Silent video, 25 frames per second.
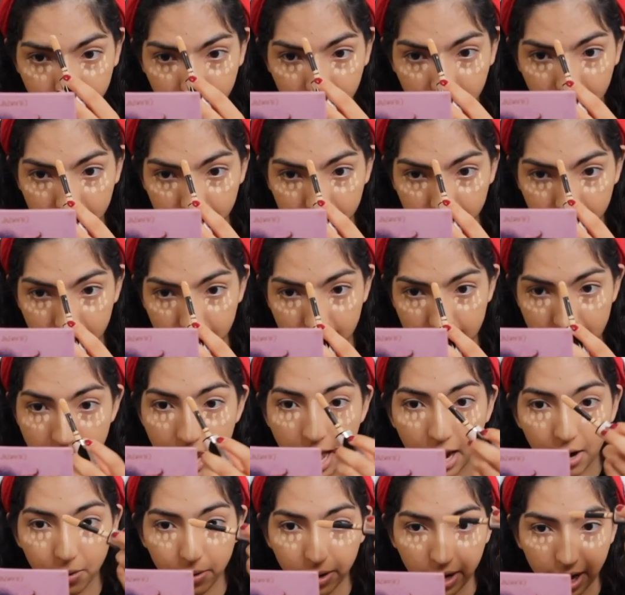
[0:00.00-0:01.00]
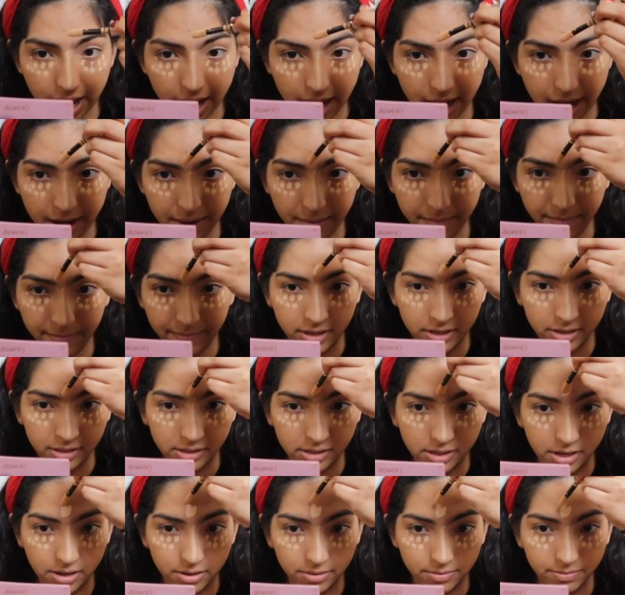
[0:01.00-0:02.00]
It's not okay.
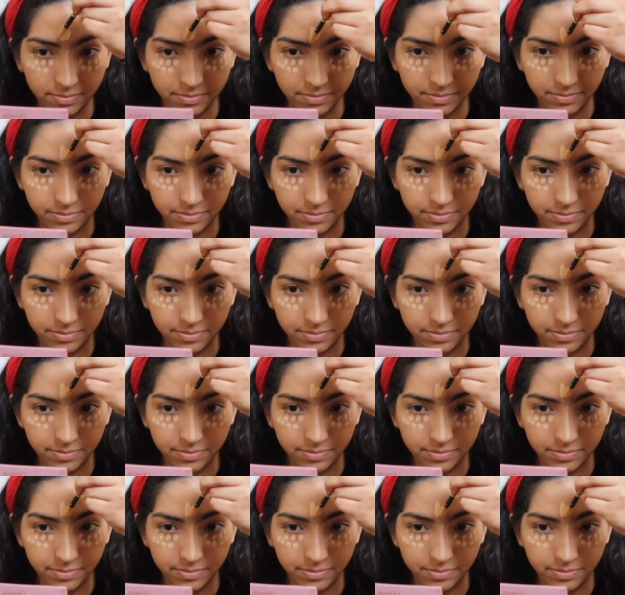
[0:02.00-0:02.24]
So